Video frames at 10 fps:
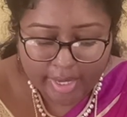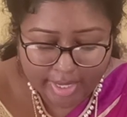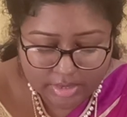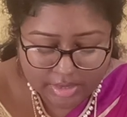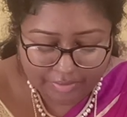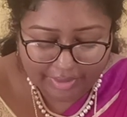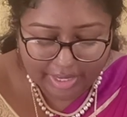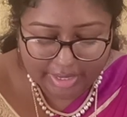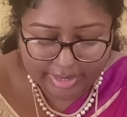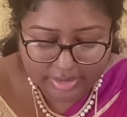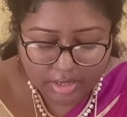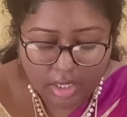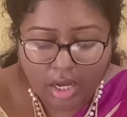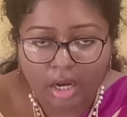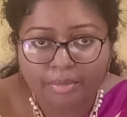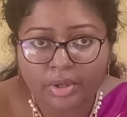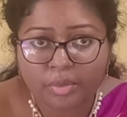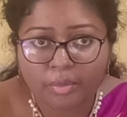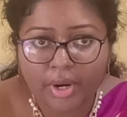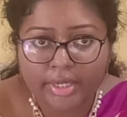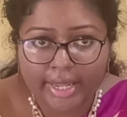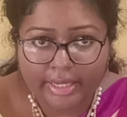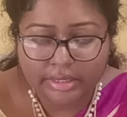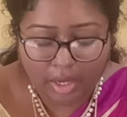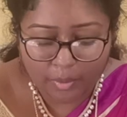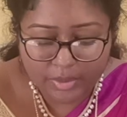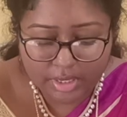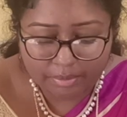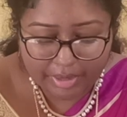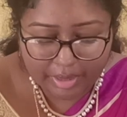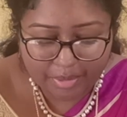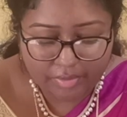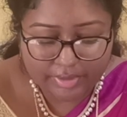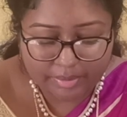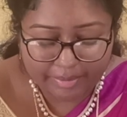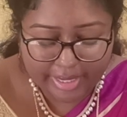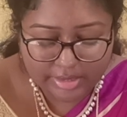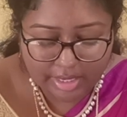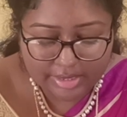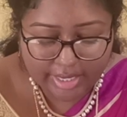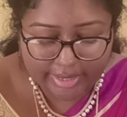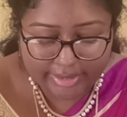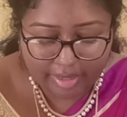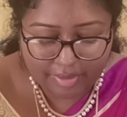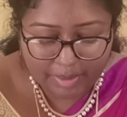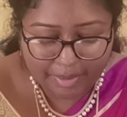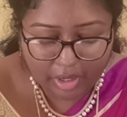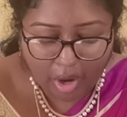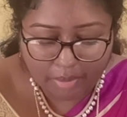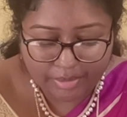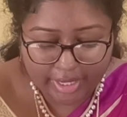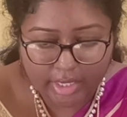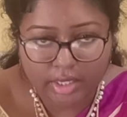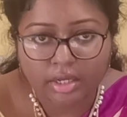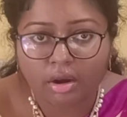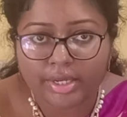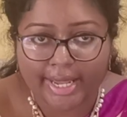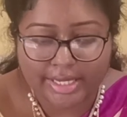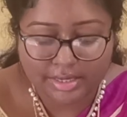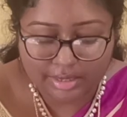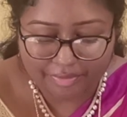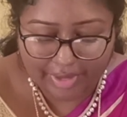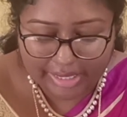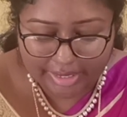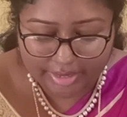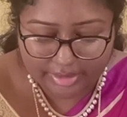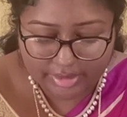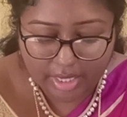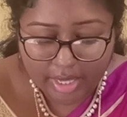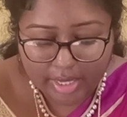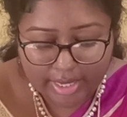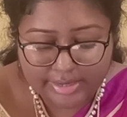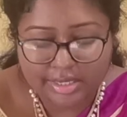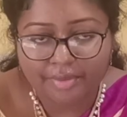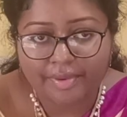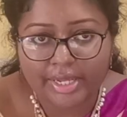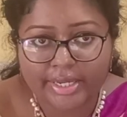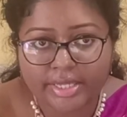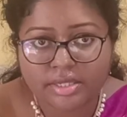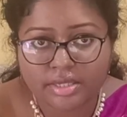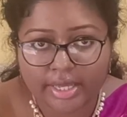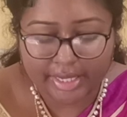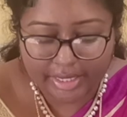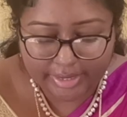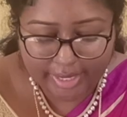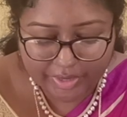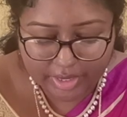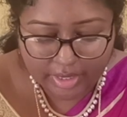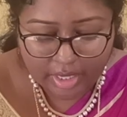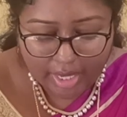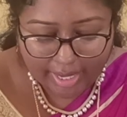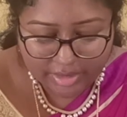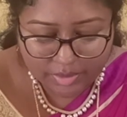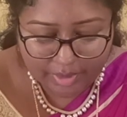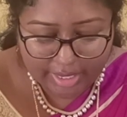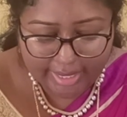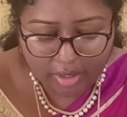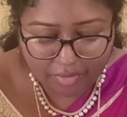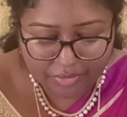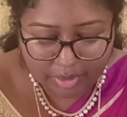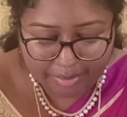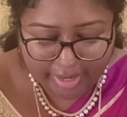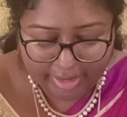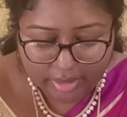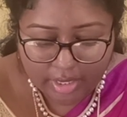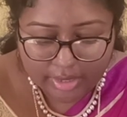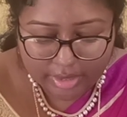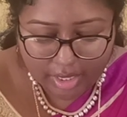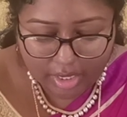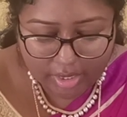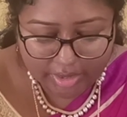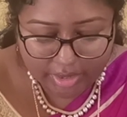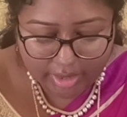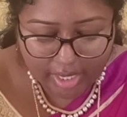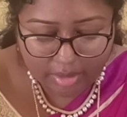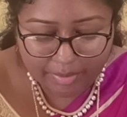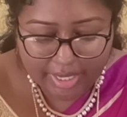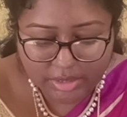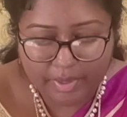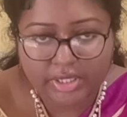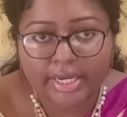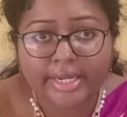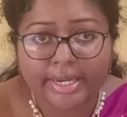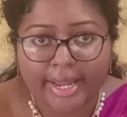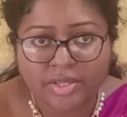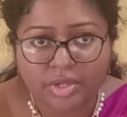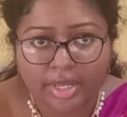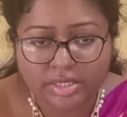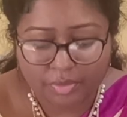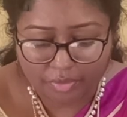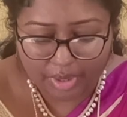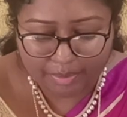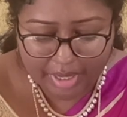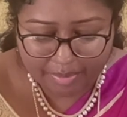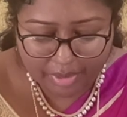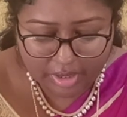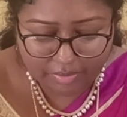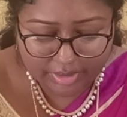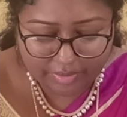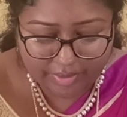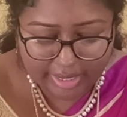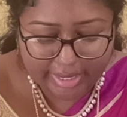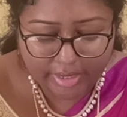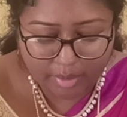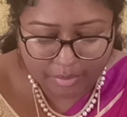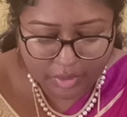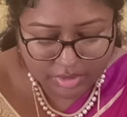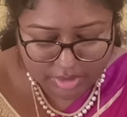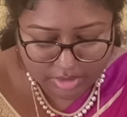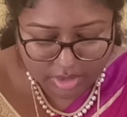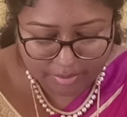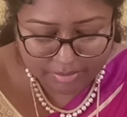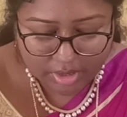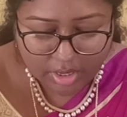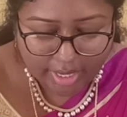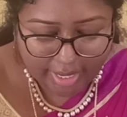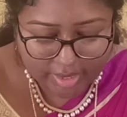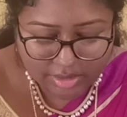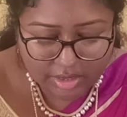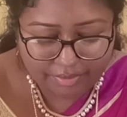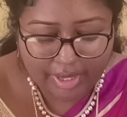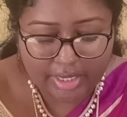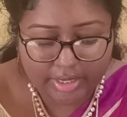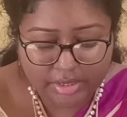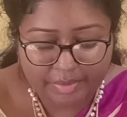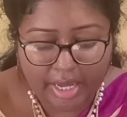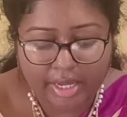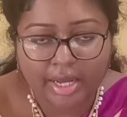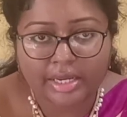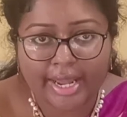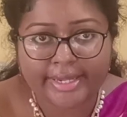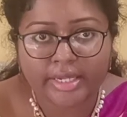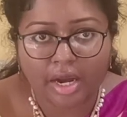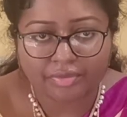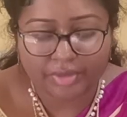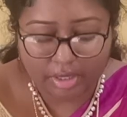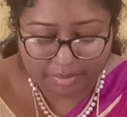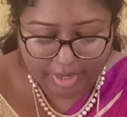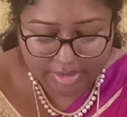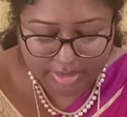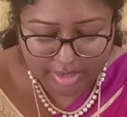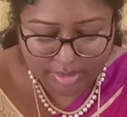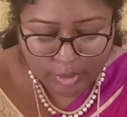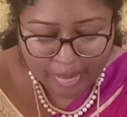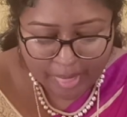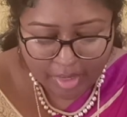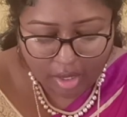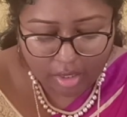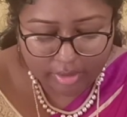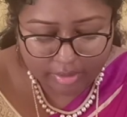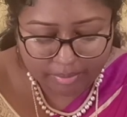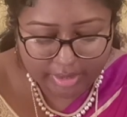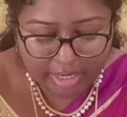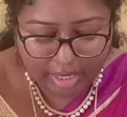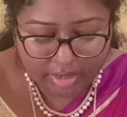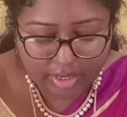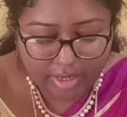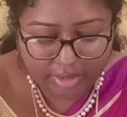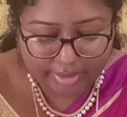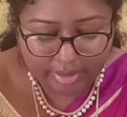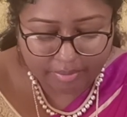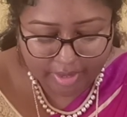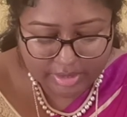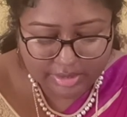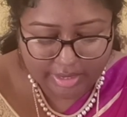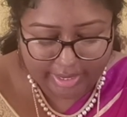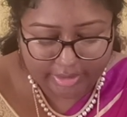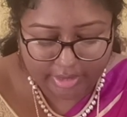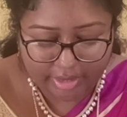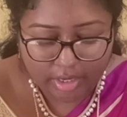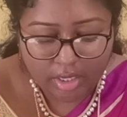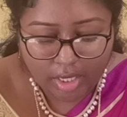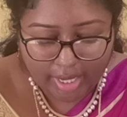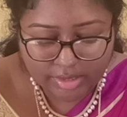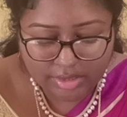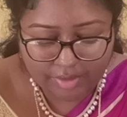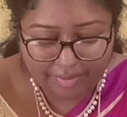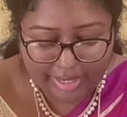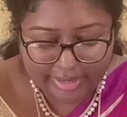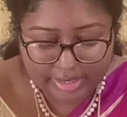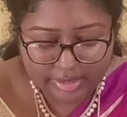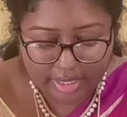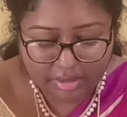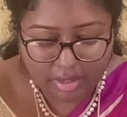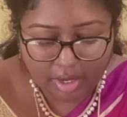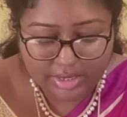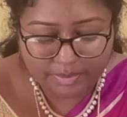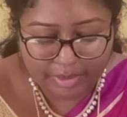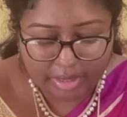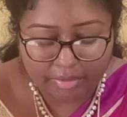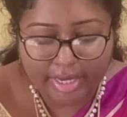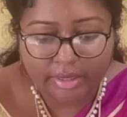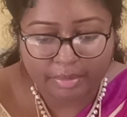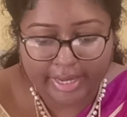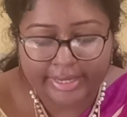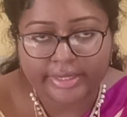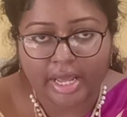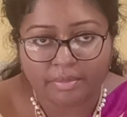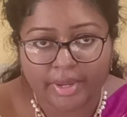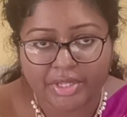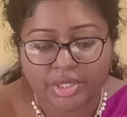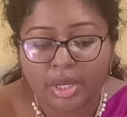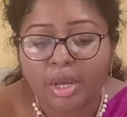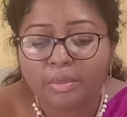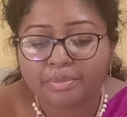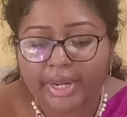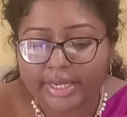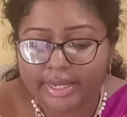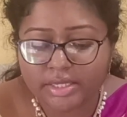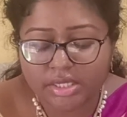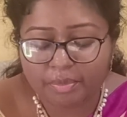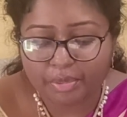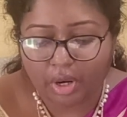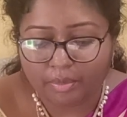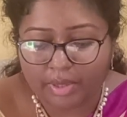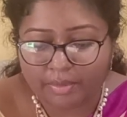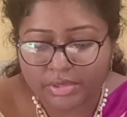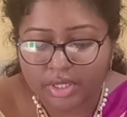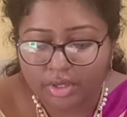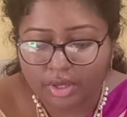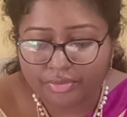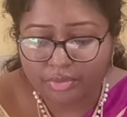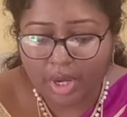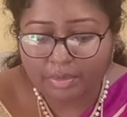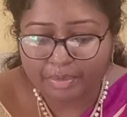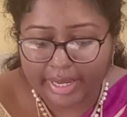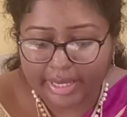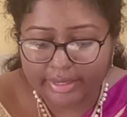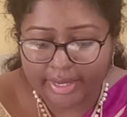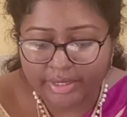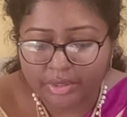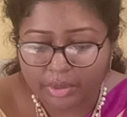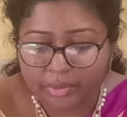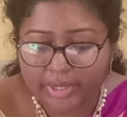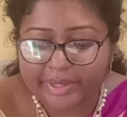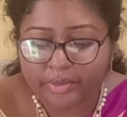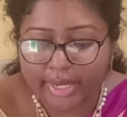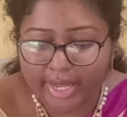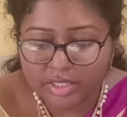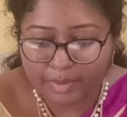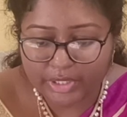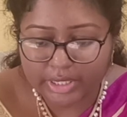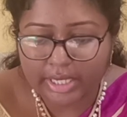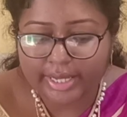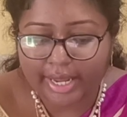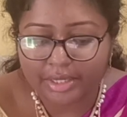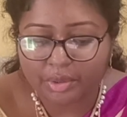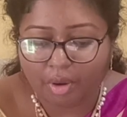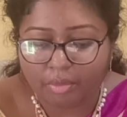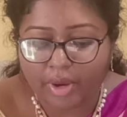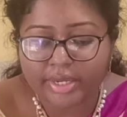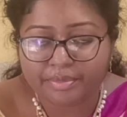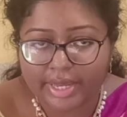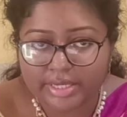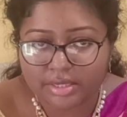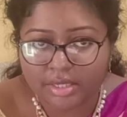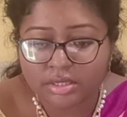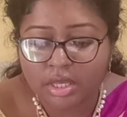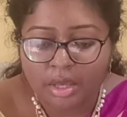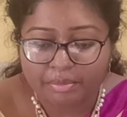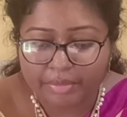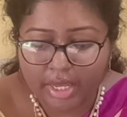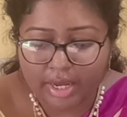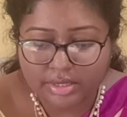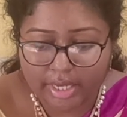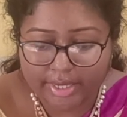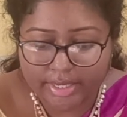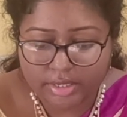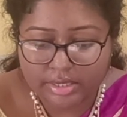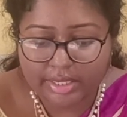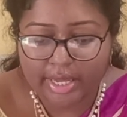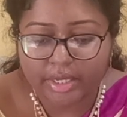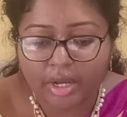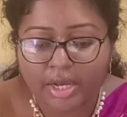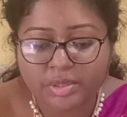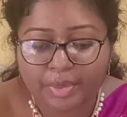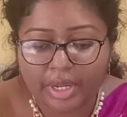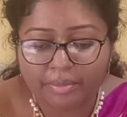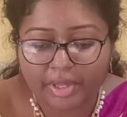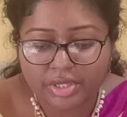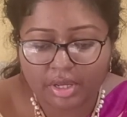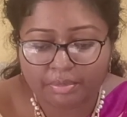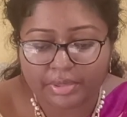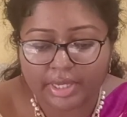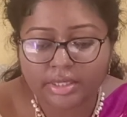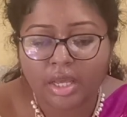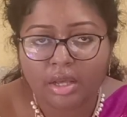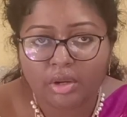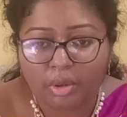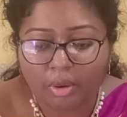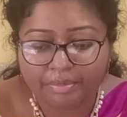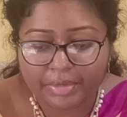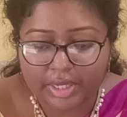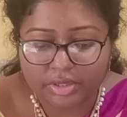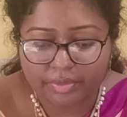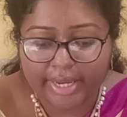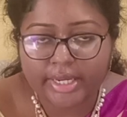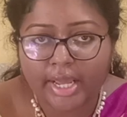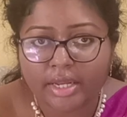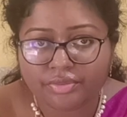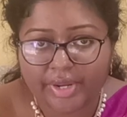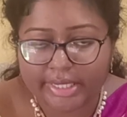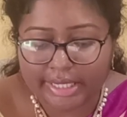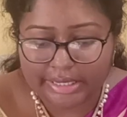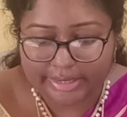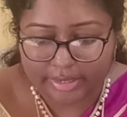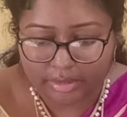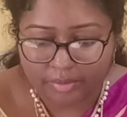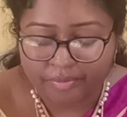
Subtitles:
Encephalitis. About 1 in 1000 people with measles can develop a complication called encephalitis. Encephalitis is irritation and swelling of the brain. The condition can be especially dangerous for people with weakened immune systems. Encephalitis may occur right after measles, or it might occur until months later. Encephalitis can cause permanent brain damage. Pregnancy problems. If you are pregnant, you need to take special care to avoid measles because the disease can cause premature birth, low birth weight, and fetal death.